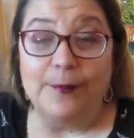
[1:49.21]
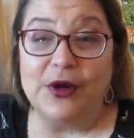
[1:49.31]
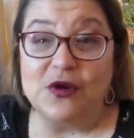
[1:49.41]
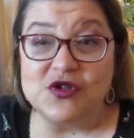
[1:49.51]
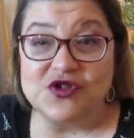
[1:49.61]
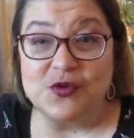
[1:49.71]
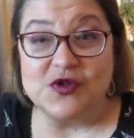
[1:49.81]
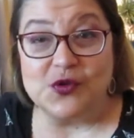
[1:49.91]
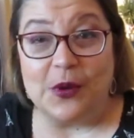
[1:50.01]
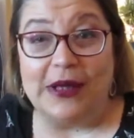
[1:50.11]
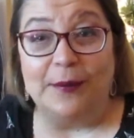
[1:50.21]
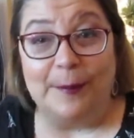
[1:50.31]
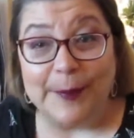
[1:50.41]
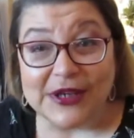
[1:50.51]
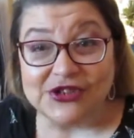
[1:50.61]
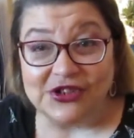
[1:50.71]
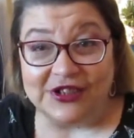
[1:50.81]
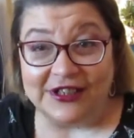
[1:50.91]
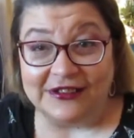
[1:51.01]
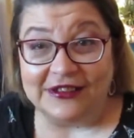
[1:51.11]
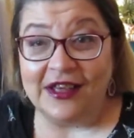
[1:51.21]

because she was quite passionate